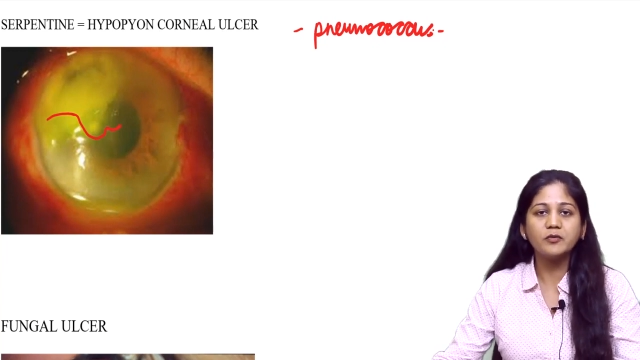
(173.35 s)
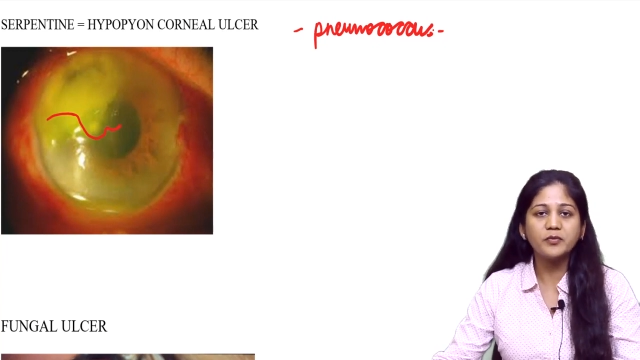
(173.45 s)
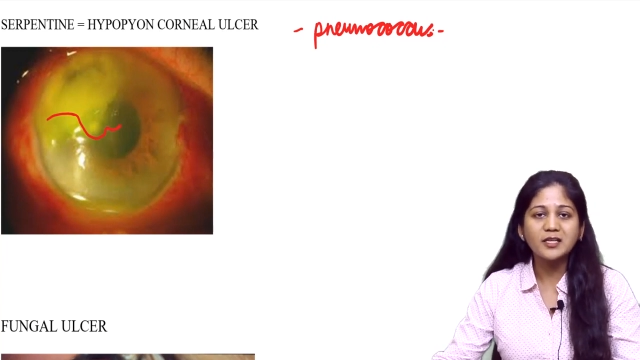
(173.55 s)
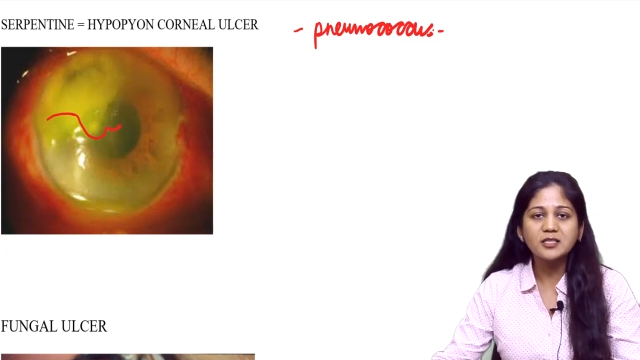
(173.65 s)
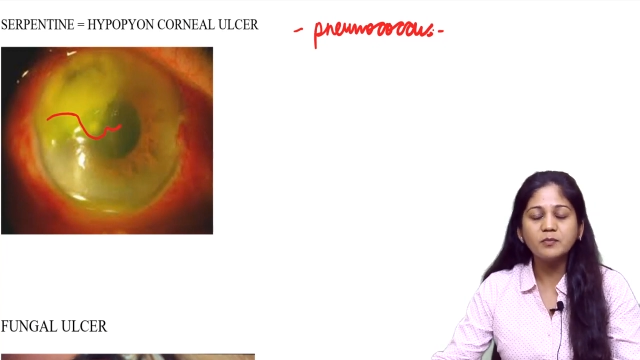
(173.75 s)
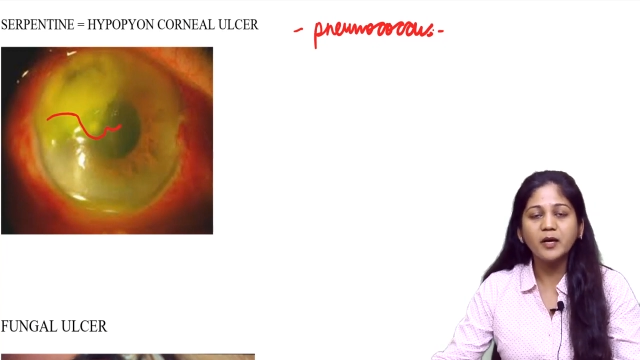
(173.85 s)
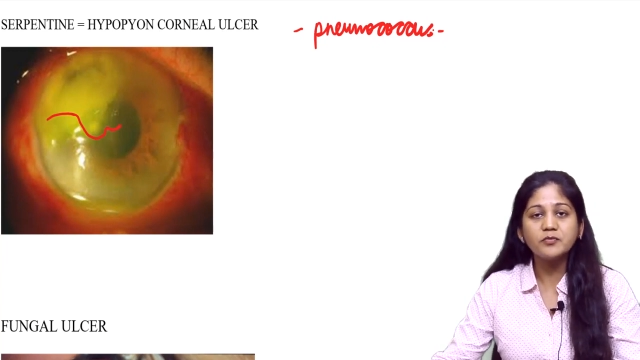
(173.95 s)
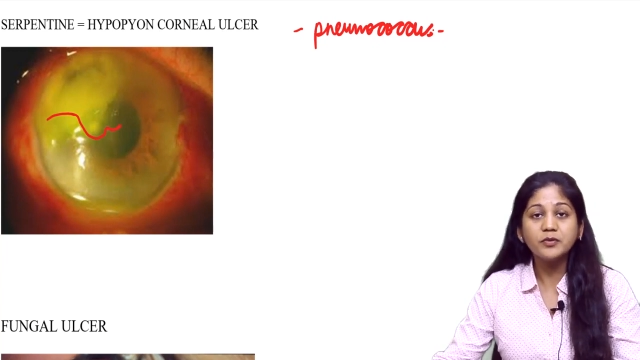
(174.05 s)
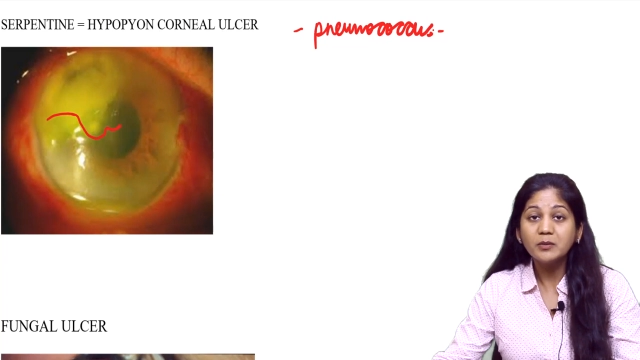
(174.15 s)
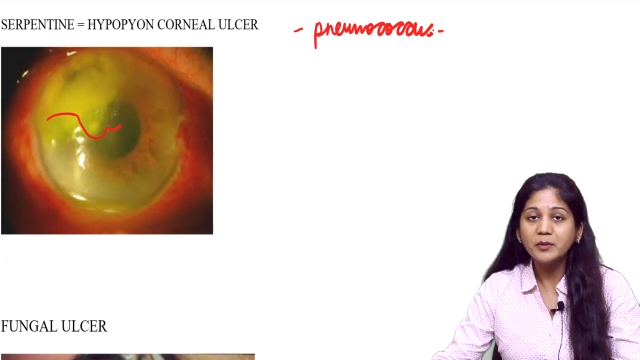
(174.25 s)
affected by
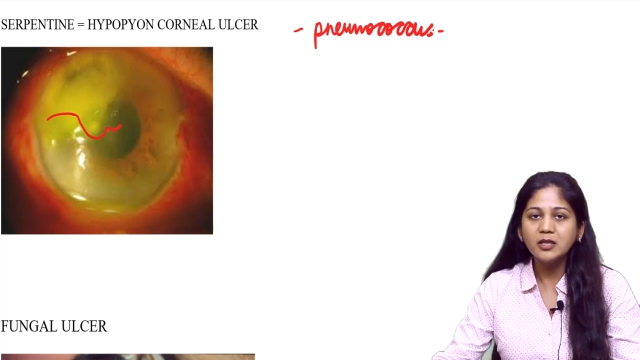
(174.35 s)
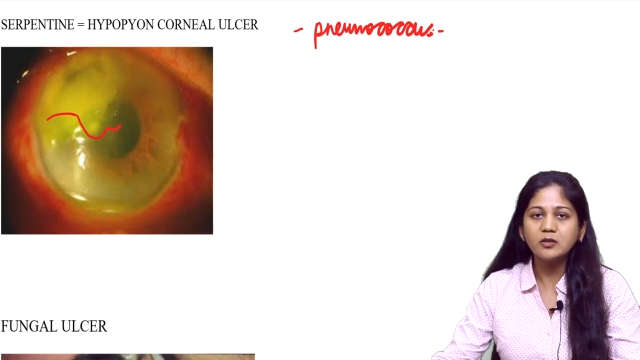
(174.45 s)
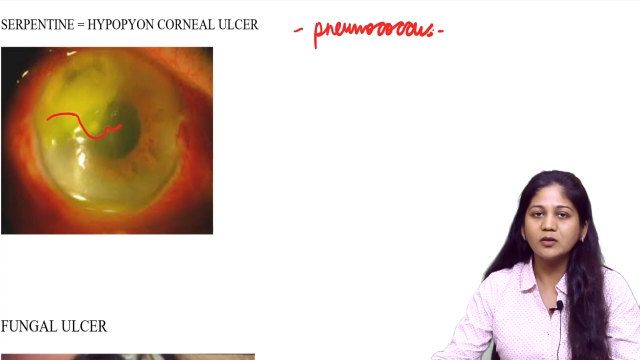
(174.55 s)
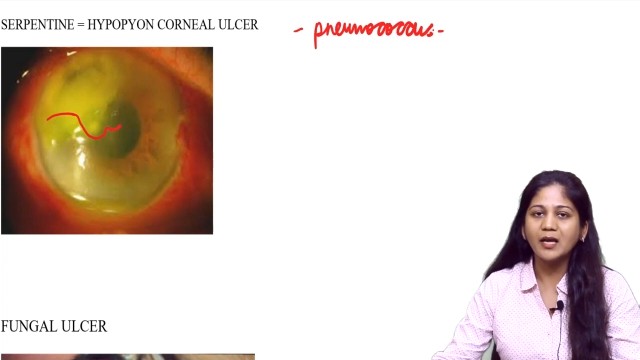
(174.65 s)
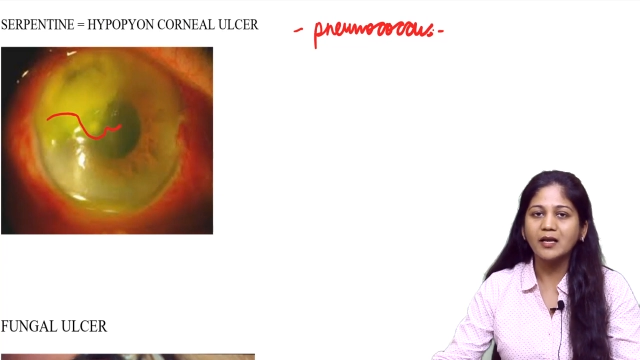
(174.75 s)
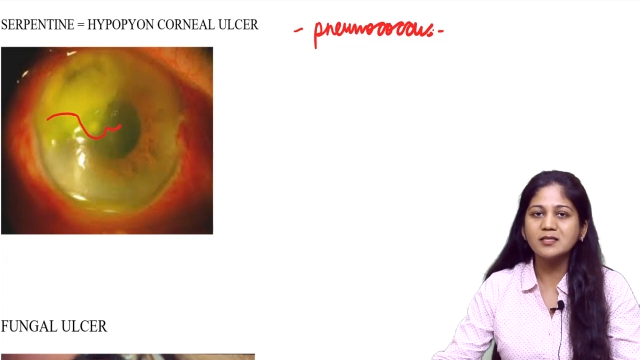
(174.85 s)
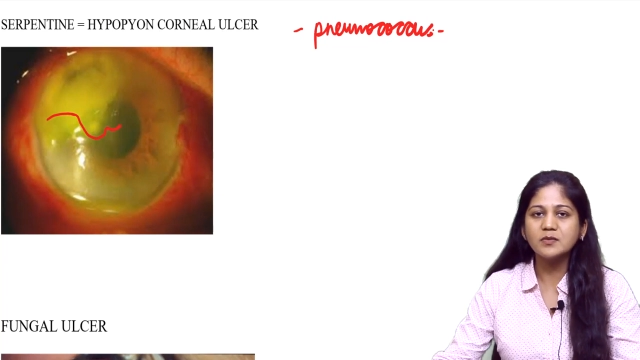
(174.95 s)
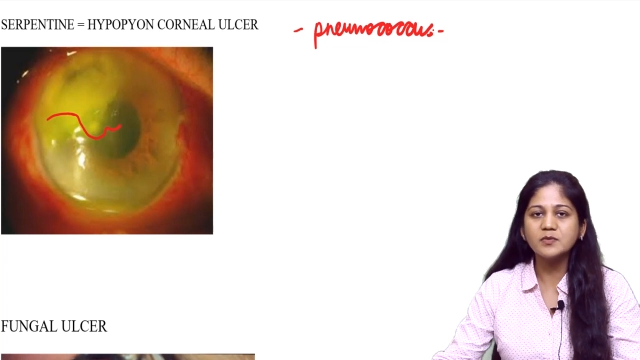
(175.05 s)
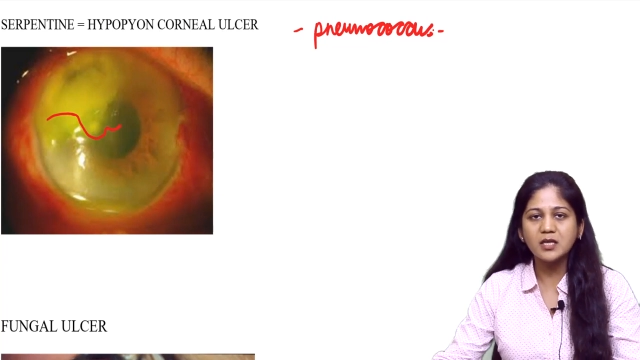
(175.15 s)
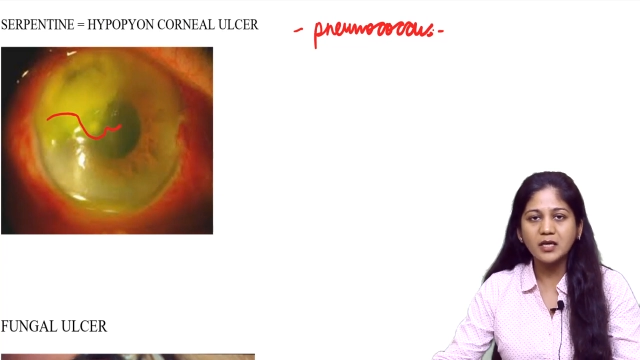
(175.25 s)
fulminant
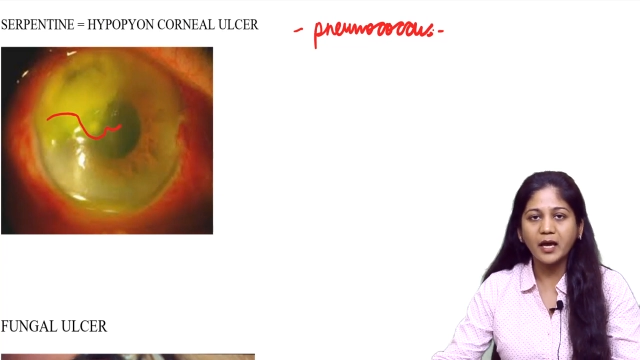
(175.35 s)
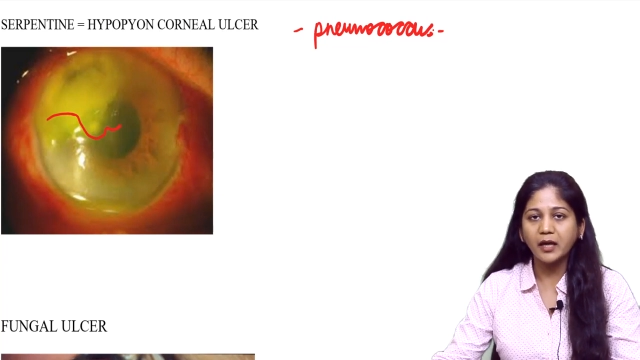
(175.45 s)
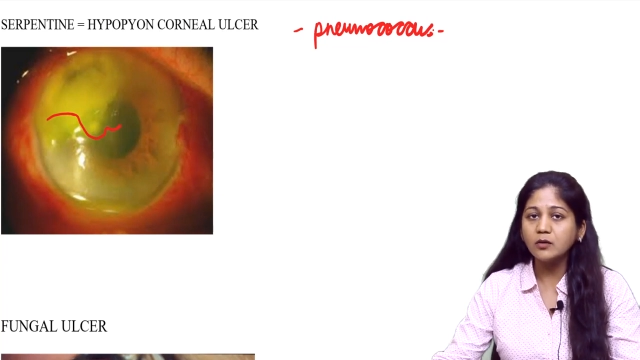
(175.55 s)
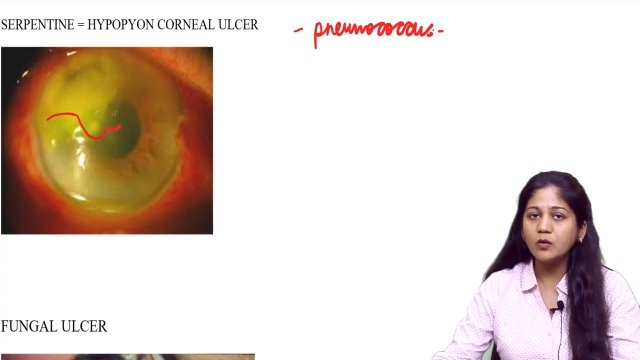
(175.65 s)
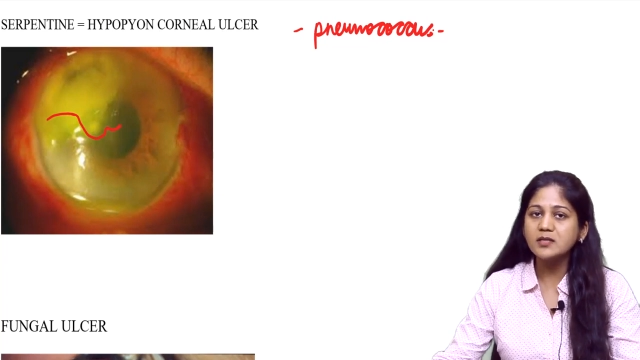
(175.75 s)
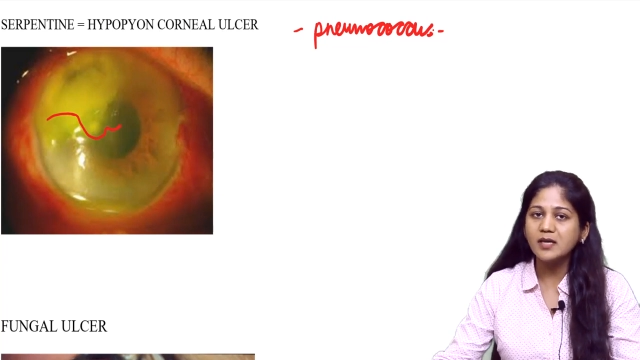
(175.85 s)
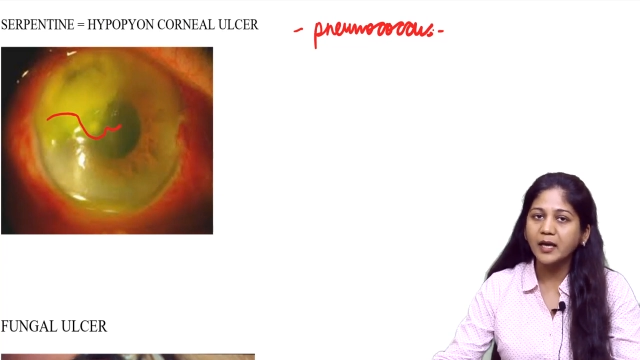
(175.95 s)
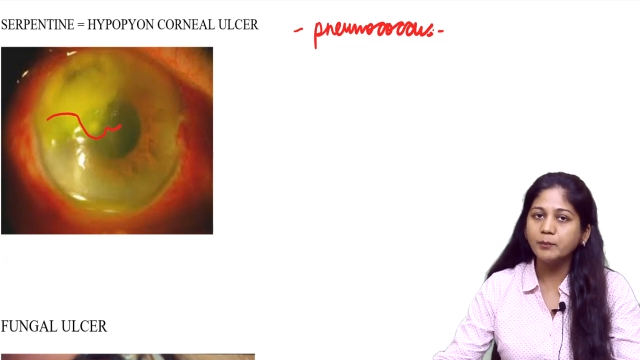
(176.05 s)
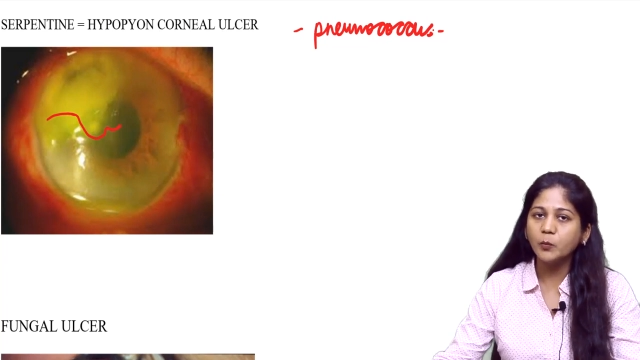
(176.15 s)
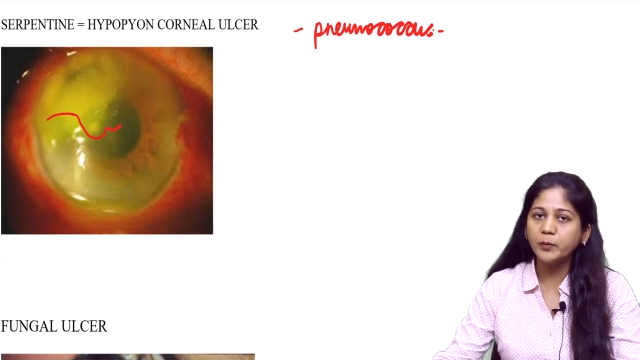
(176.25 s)
organisms, they can cause
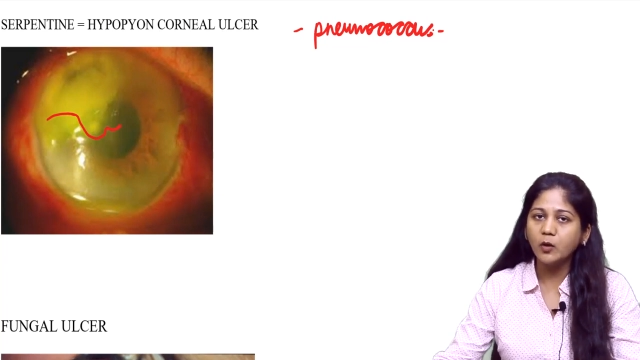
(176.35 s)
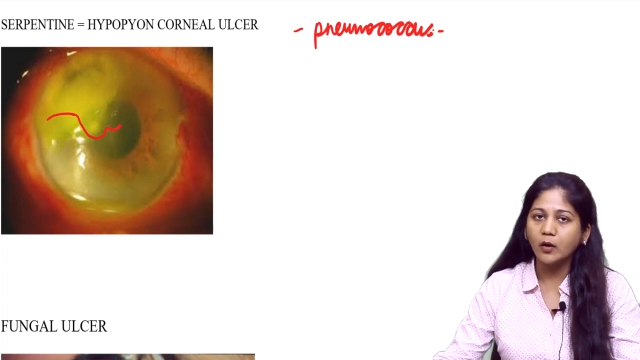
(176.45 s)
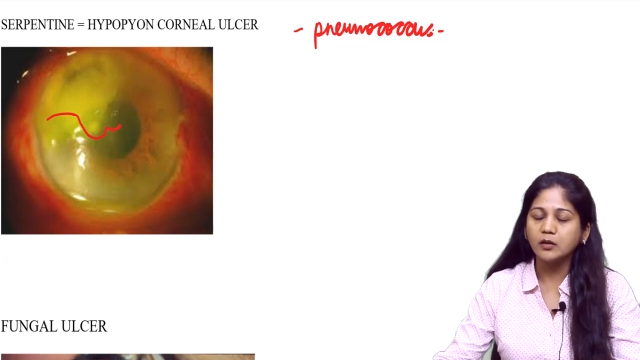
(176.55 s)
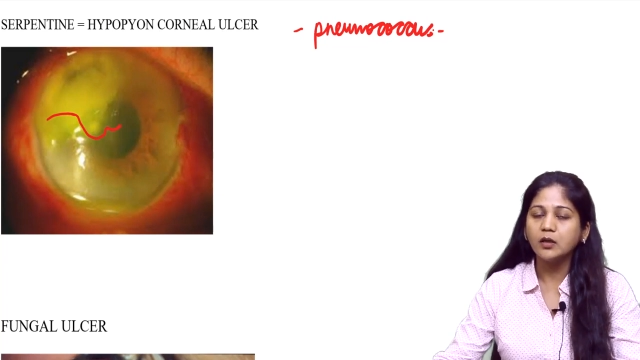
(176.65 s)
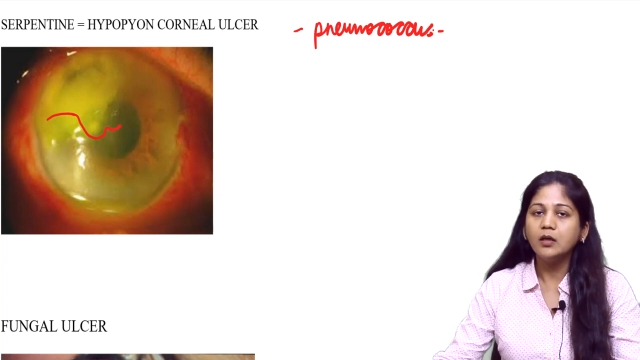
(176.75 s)
hypopyon.